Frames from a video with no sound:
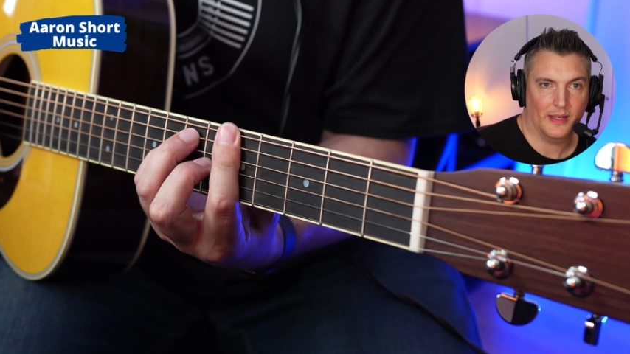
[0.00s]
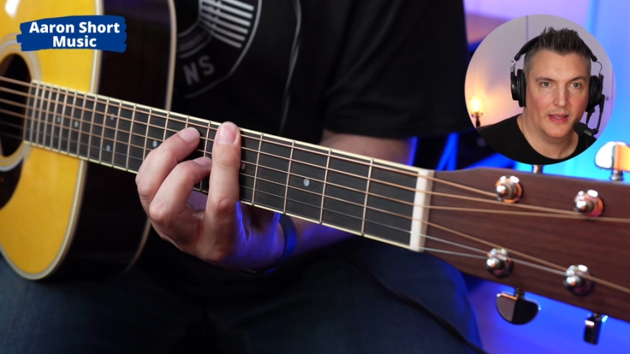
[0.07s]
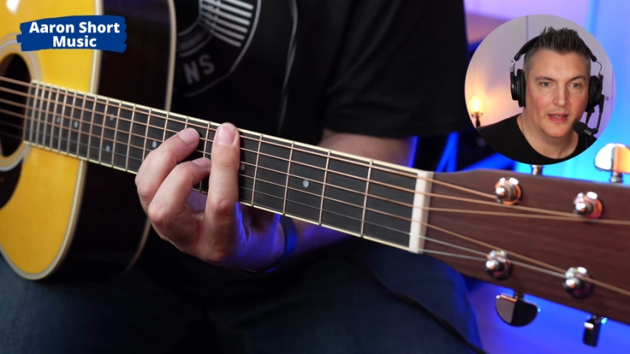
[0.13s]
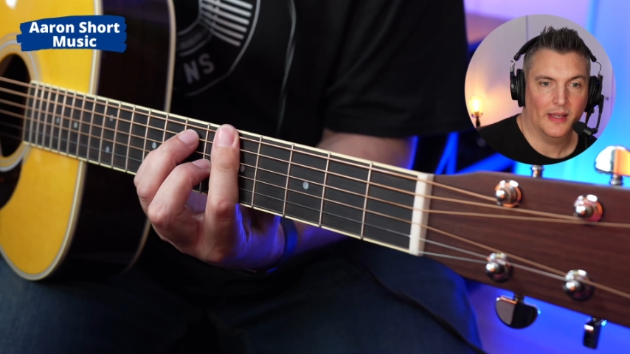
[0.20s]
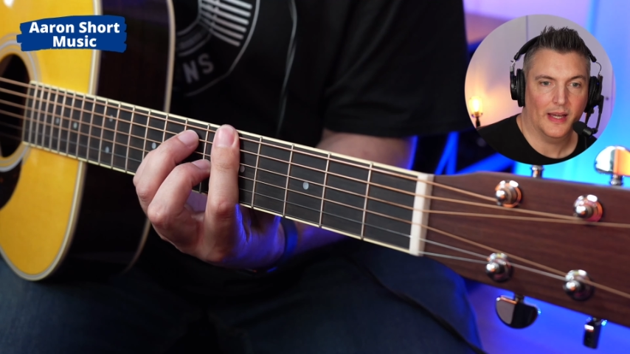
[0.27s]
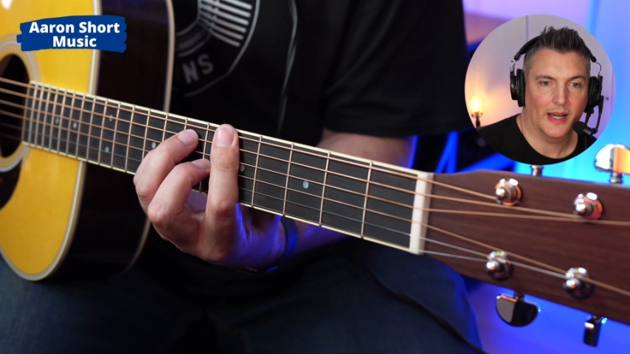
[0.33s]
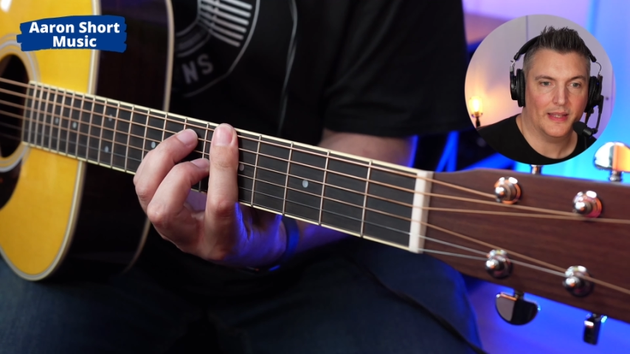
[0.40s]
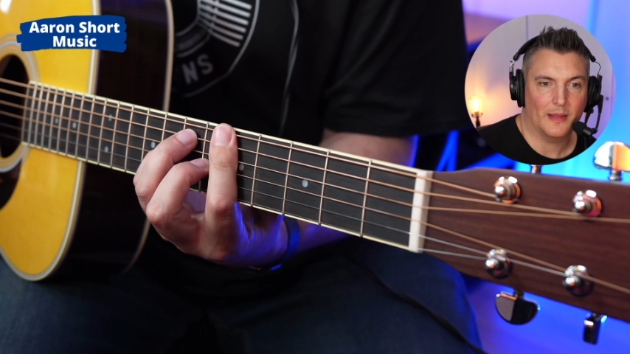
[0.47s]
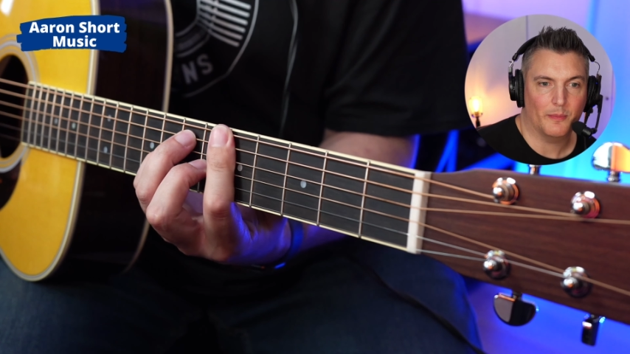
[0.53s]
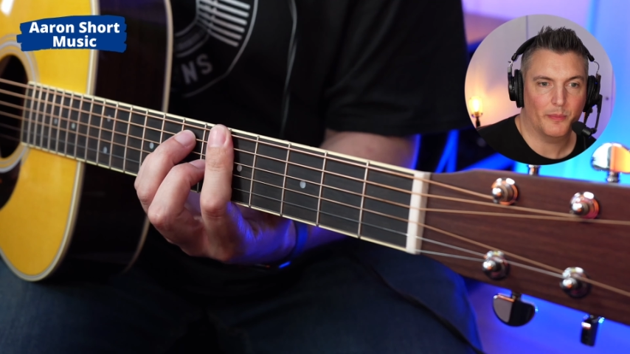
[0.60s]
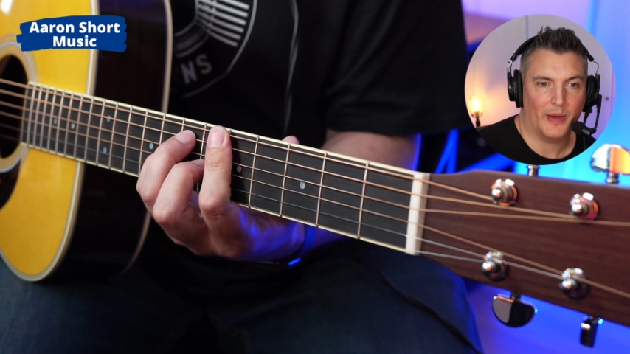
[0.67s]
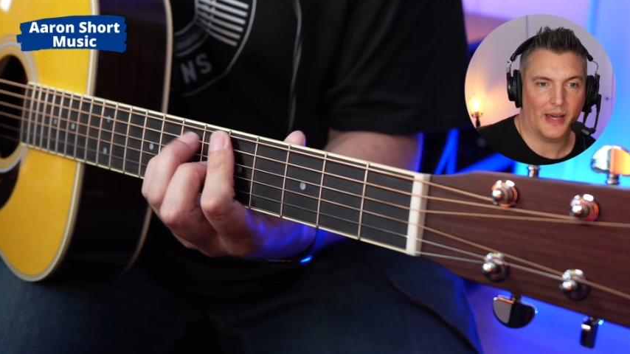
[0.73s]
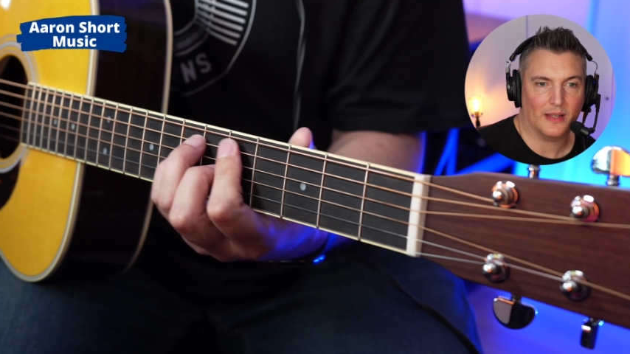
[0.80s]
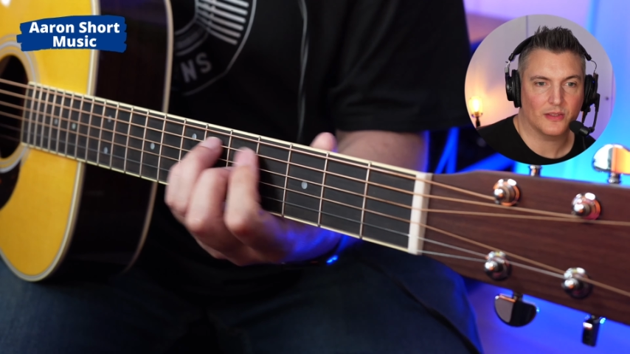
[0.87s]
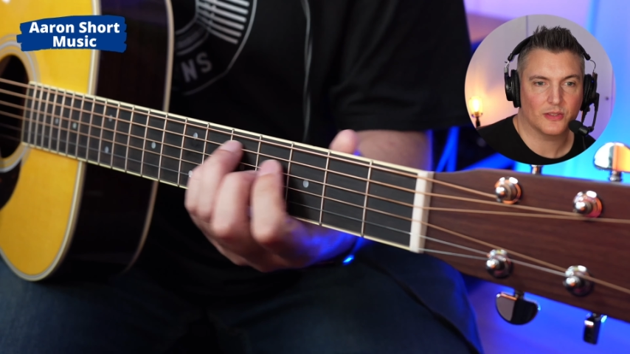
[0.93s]
And then
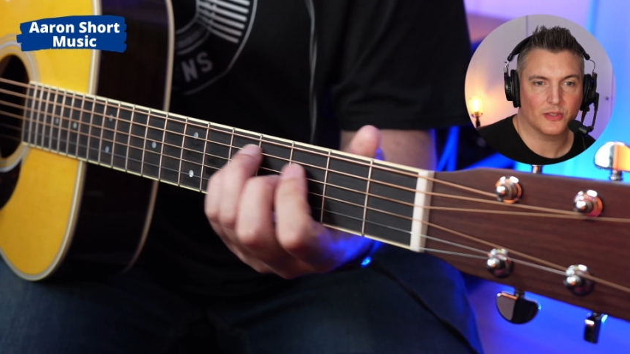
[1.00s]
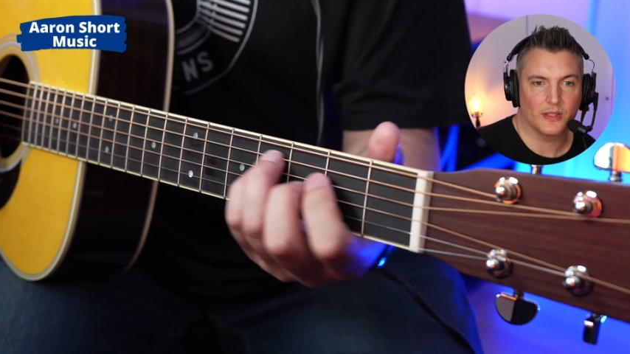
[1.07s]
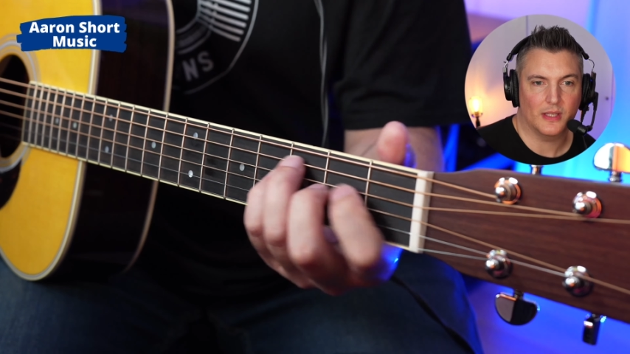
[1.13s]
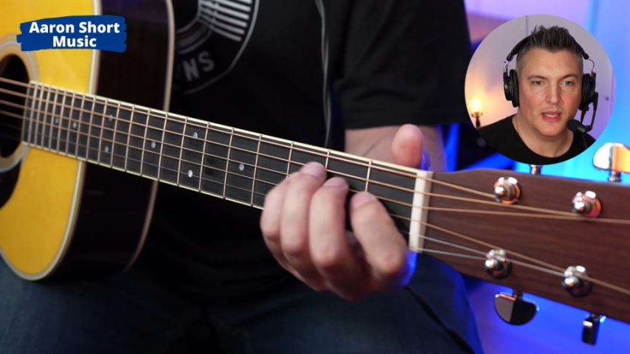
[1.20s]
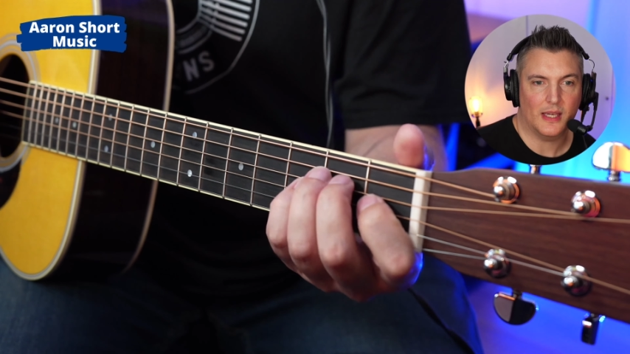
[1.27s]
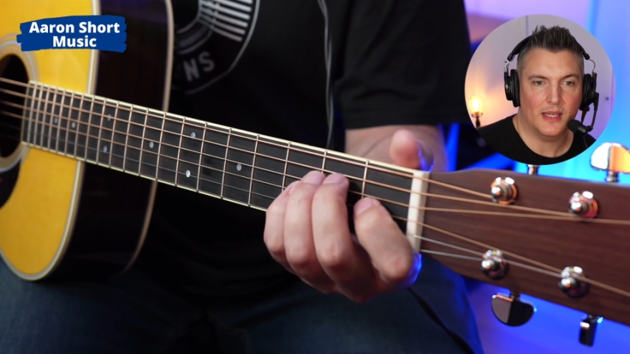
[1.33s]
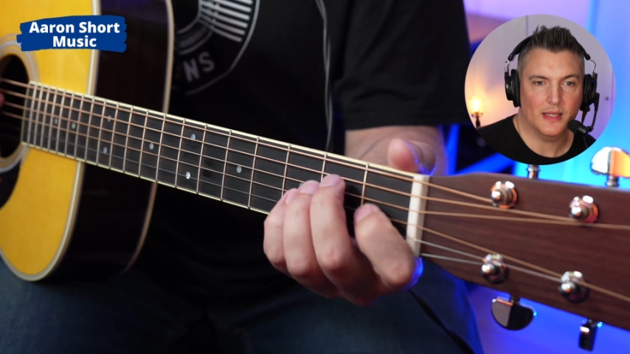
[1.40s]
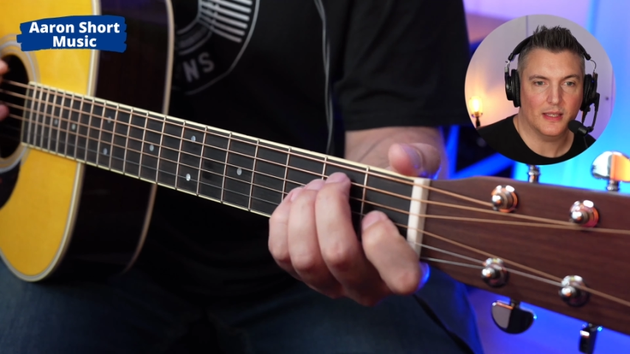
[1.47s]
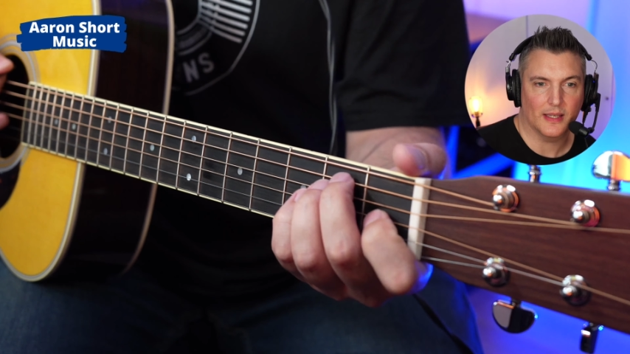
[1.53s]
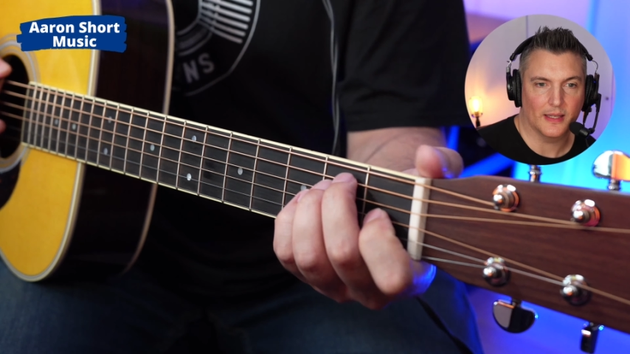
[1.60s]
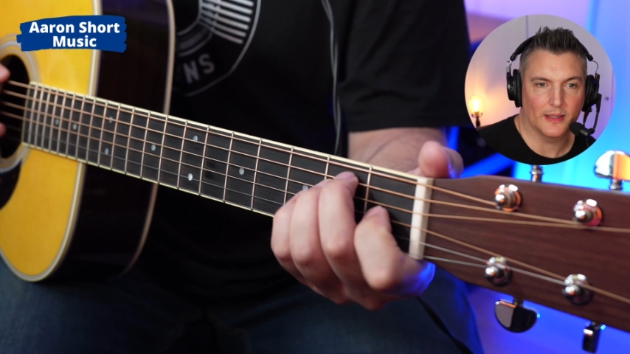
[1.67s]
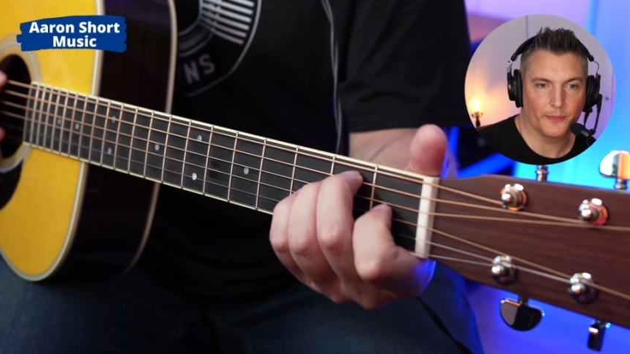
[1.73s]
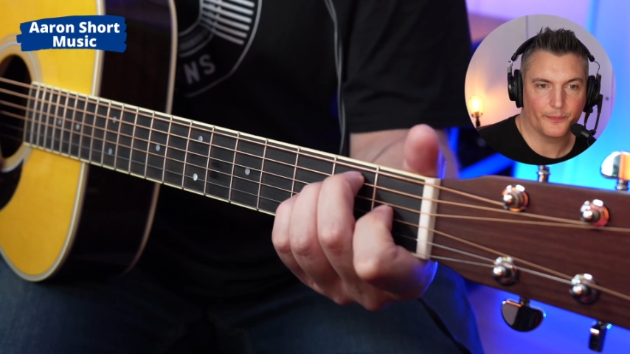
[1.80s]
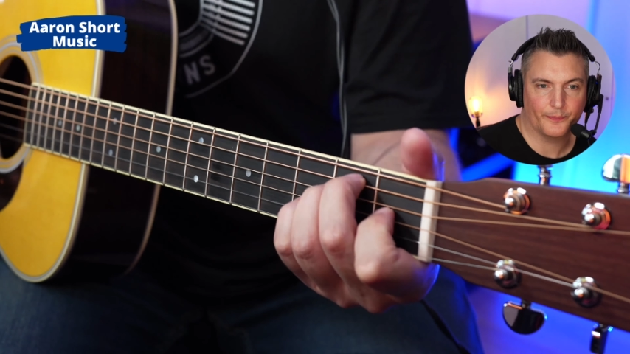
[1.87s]
back to the E again.